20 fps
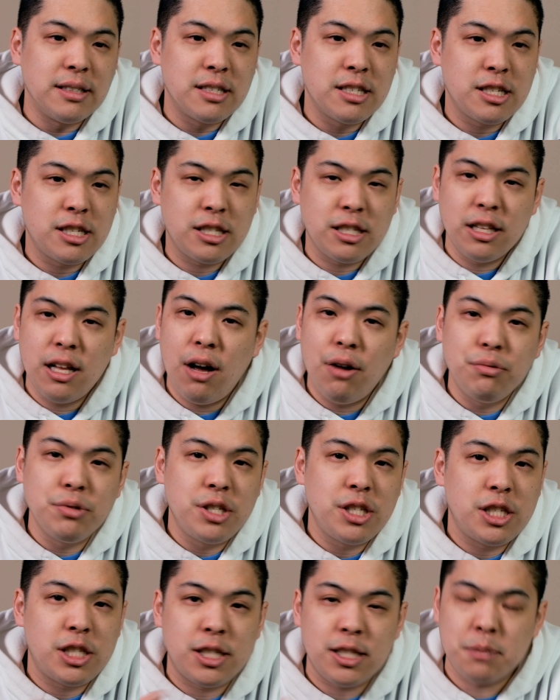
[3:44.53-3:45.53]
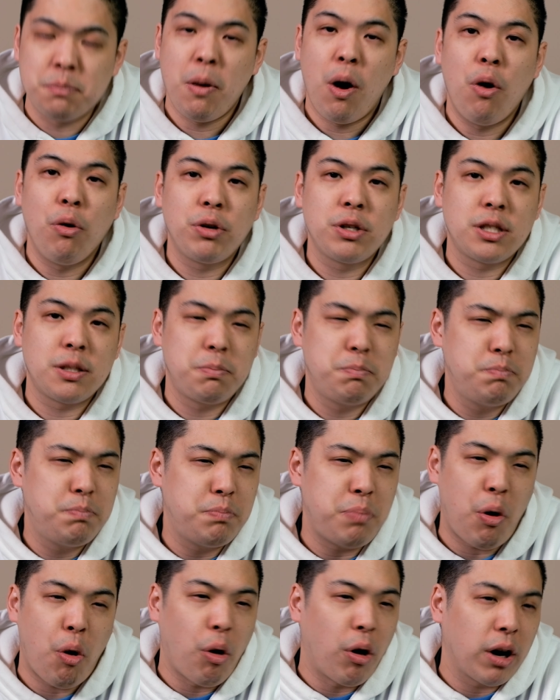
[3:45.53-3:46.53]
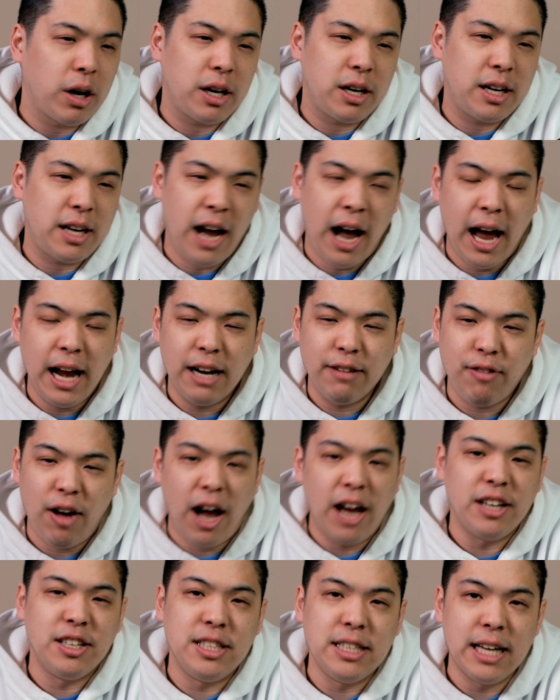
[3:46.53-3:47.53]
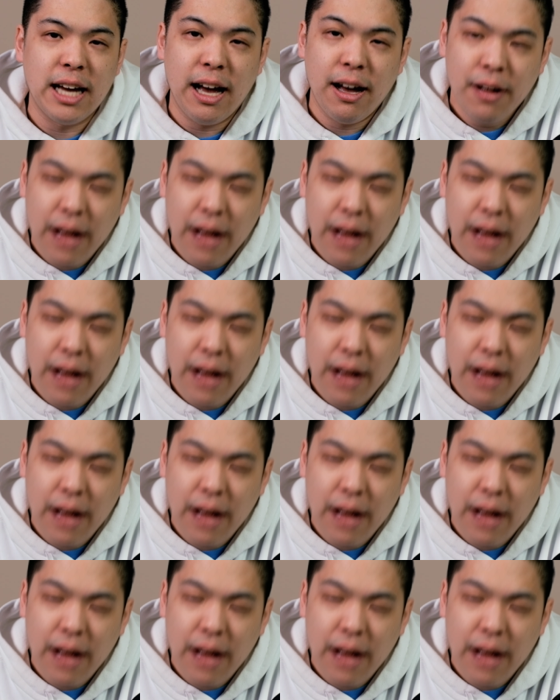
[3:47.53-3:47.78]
slow smoked pork kind of idea.